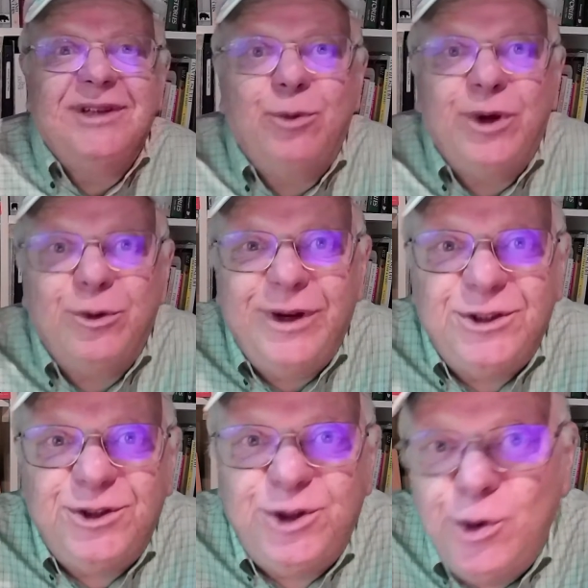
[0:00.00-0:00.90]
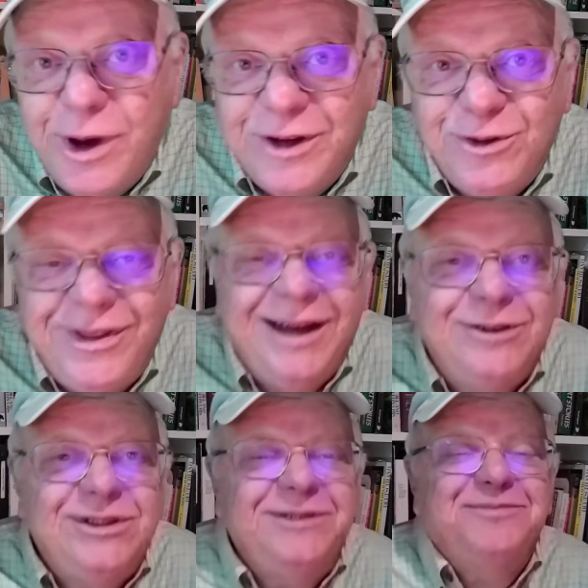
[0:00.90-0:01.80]
and when it reached
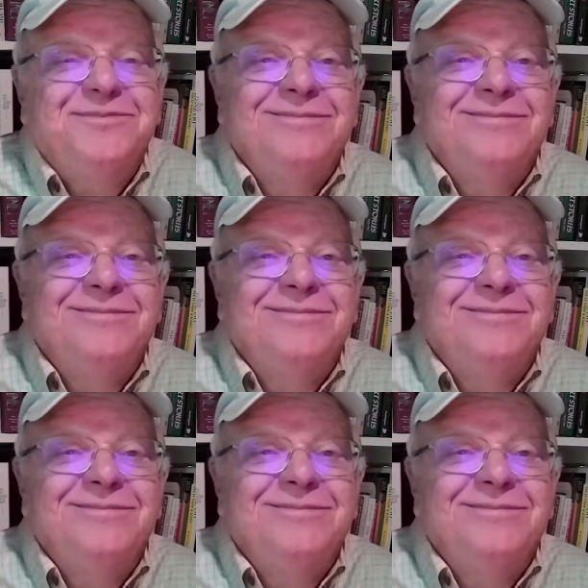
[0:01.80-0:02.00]
200,000,